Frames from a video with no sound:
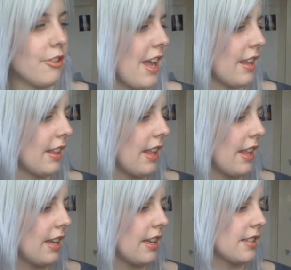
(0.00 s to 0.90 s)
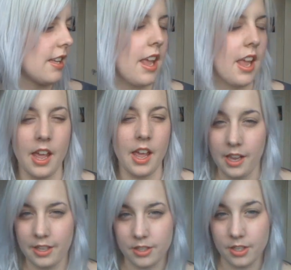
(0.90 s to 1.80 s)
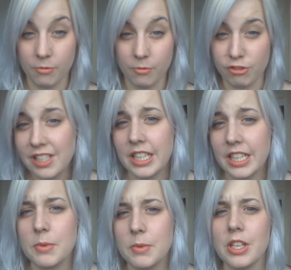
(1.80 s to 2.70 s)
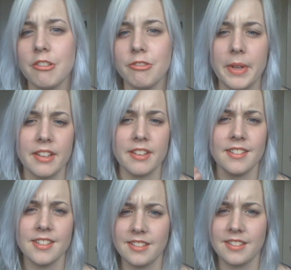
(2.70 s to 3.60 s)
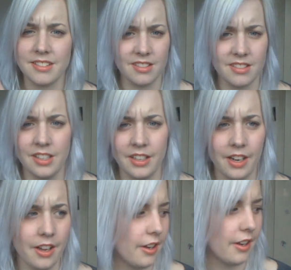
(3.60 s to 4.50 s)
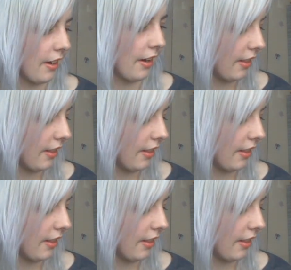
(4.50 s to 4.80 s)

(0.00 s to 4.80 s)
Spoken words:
I think that is. And I'm going to stop ruling them all off because, you know, you don't need